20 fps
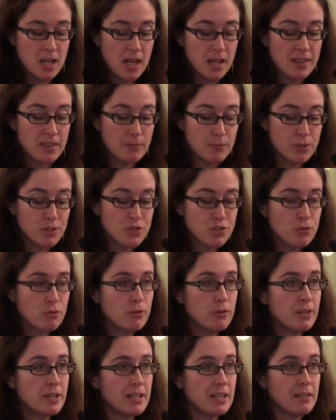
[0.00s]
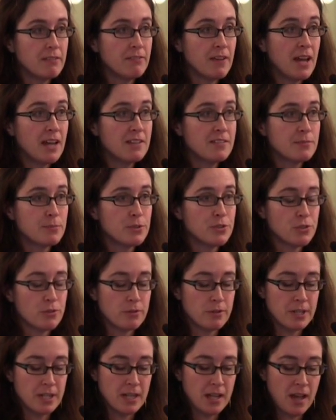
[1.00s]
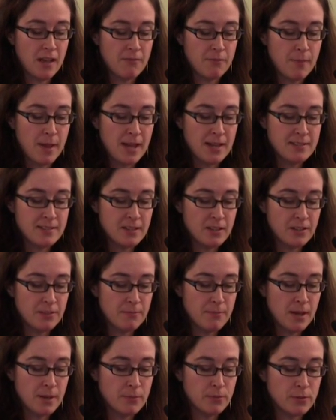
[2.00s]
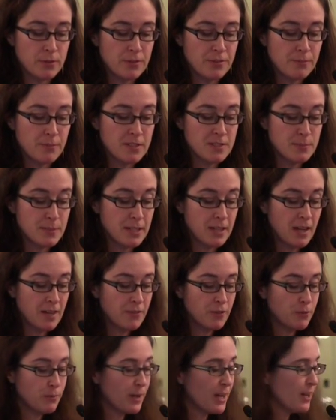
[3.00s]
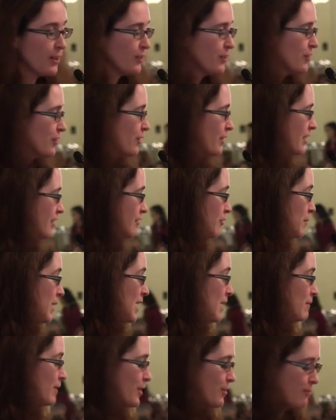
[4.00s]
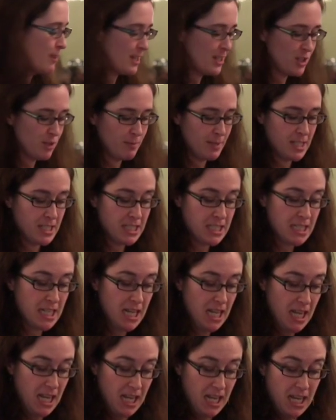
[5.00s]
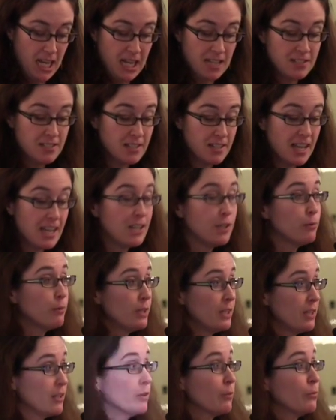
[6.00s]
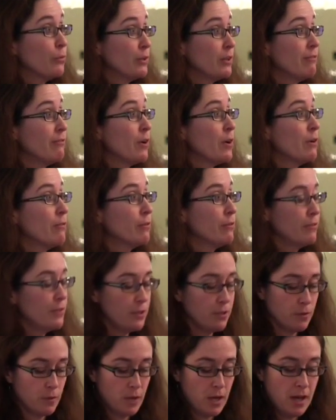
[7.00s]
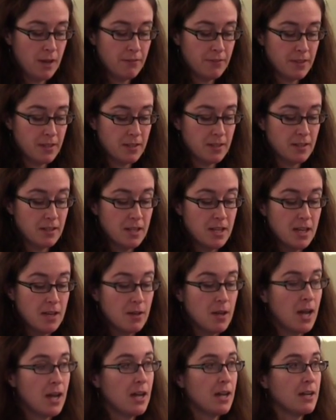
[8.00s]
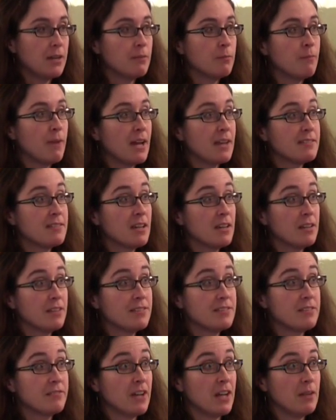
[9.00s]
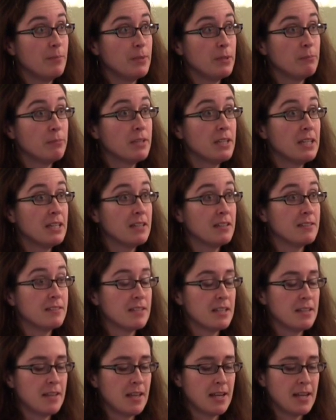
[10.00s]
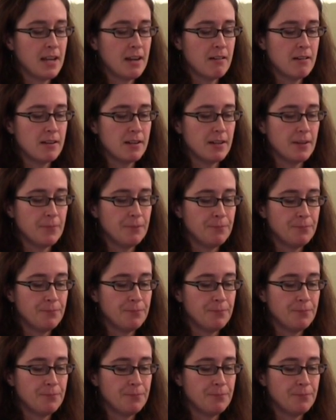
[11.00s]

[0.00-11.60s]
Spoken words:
the vast majority of Mass Health members must be covered by alternative payment arrangements. And today you will hear a brief overview of the Mass Health's developing plans in that area.